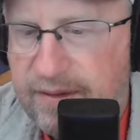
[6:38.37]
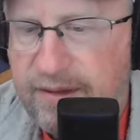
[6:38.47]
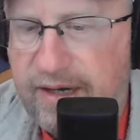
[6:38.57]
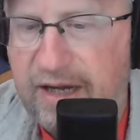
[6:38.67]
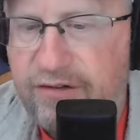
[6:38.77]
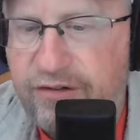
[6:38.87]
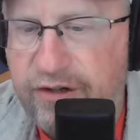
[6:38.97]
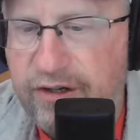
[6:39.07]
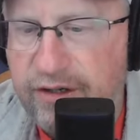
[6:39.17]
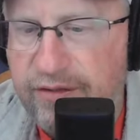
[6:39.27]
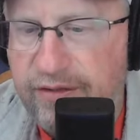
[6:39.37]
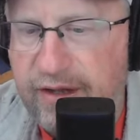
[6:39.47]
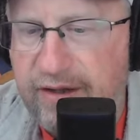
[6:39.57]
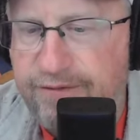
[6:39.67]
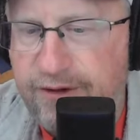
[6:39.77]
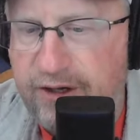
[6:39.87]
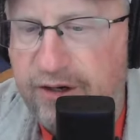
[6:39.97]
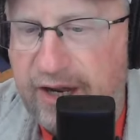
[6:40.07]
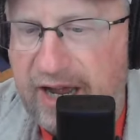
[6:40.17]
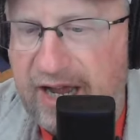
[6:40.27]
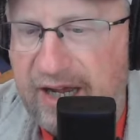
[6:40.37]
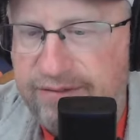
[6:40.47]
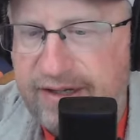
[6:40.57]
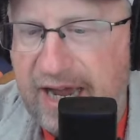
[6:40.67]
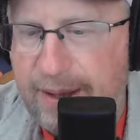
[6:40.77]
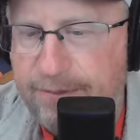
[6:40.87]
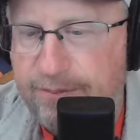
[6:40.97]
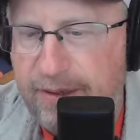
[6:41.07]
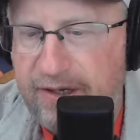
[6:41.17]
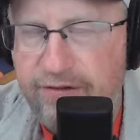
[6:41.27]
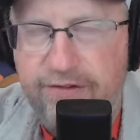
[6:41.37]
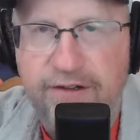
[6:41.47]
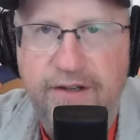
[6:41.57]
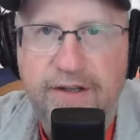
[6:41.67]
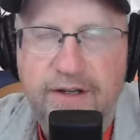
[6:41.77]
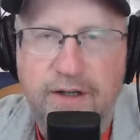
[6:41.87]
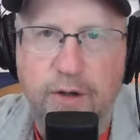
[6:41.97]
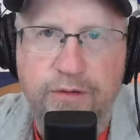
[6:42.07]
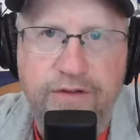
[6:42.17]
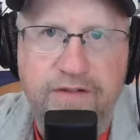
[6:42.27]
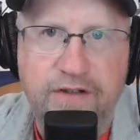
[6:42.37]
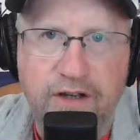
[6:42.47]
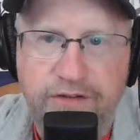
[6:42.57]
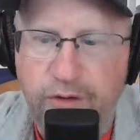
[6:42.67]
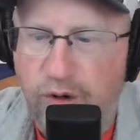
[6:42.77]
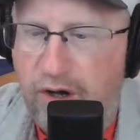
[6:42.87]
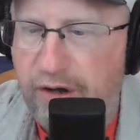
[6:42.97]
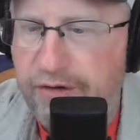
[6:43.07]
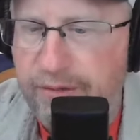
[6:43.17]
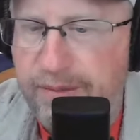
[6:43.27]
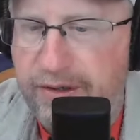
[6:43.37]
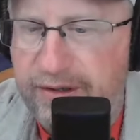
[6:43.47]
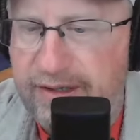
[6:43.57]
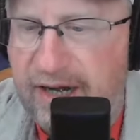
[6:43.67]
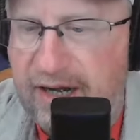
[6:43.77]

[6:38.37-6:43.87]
Next year, they figure to have cap space close to $100 million.